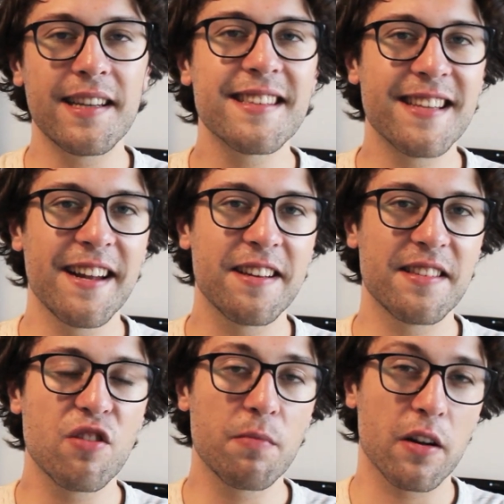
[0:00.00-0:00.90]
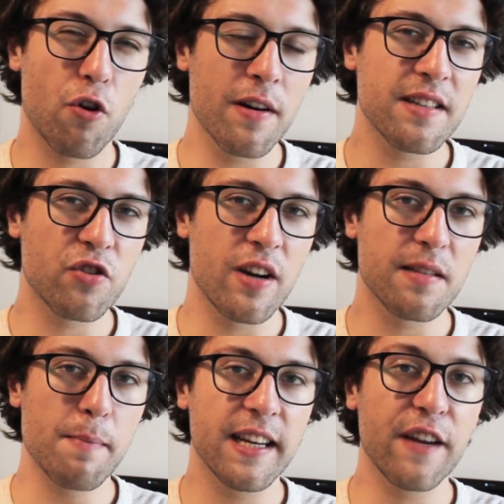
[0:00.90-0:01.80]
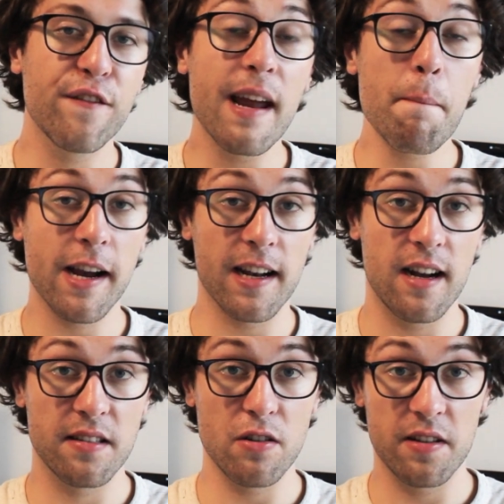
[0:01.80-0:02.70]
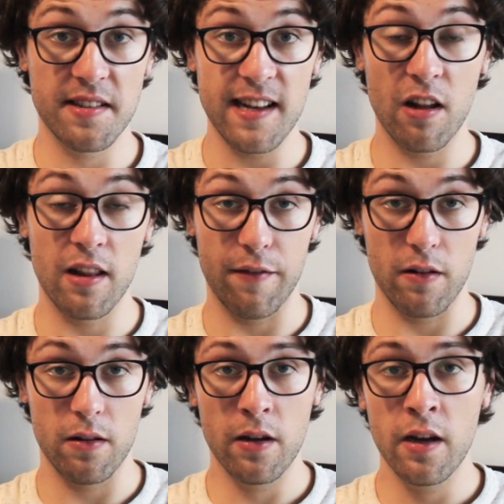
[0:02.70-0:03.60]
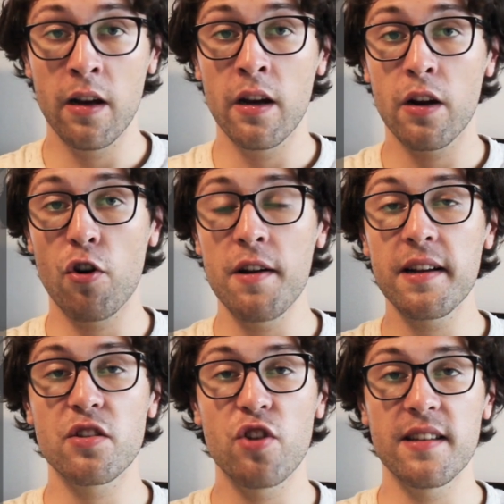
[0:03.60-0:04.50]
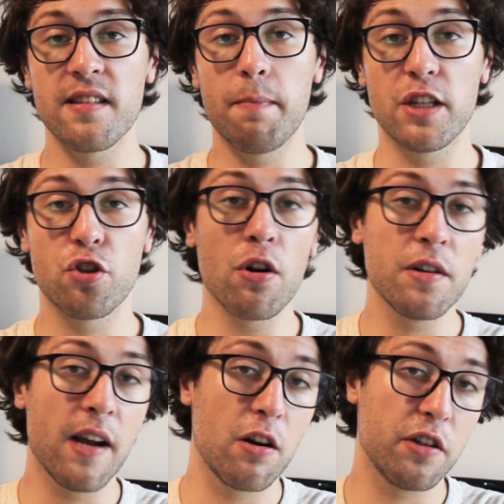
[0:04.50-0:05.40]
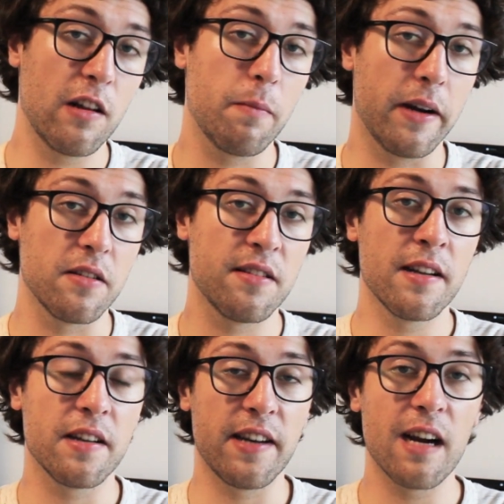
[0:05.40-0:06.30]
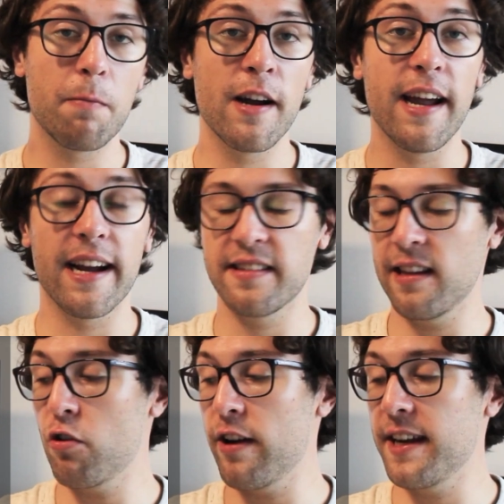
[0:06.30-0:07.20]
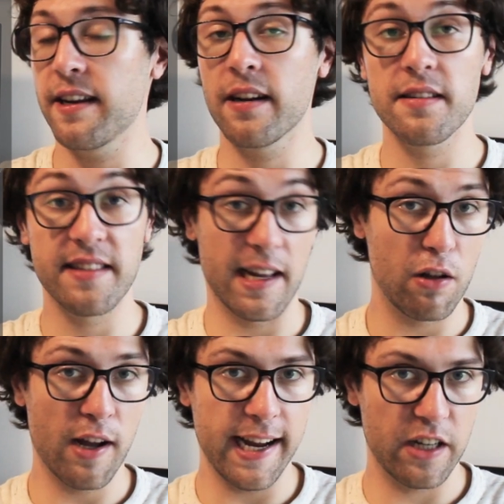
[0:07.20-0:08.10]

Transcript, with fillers: This study assumed that chronic stress might even impact us on a cellular level. Chronic stress might shorten our telomeres, thereby accelerating cellular